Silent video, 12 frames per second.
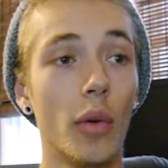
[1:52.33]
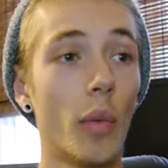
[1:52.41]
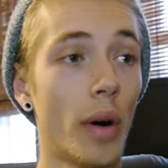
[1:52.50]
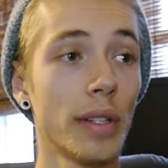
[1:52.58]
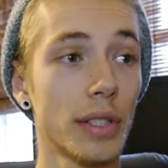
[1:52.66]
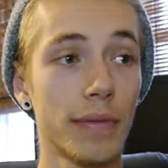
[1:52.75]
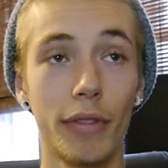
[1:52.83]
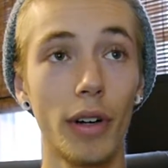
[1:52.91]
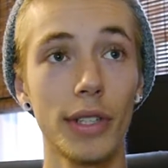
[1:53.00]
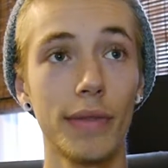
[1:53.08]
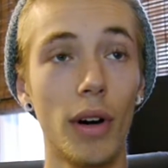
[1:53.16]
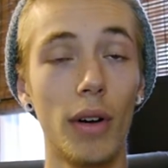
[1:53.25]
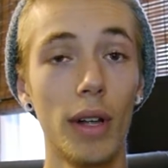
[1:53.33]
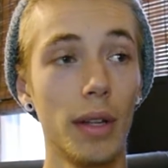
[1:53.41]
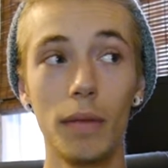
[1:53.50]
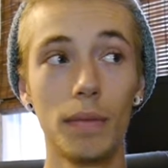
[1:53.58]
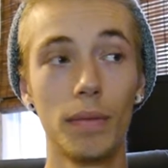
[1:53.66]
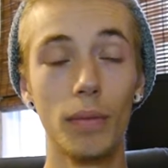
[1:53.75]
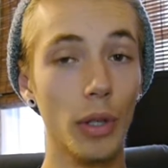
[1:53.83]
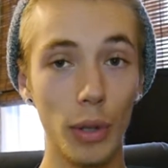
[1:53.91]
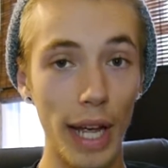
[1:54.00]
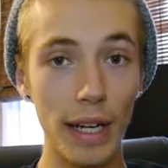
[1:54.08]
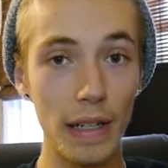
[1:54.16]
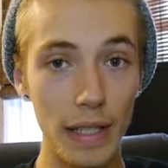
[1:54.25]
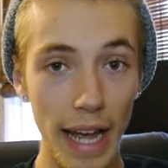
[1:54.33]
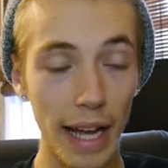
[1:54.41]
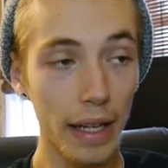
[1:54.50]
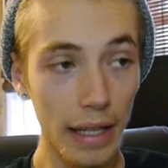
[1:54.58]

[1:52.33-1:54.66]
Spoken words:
First of all, you gain an attack.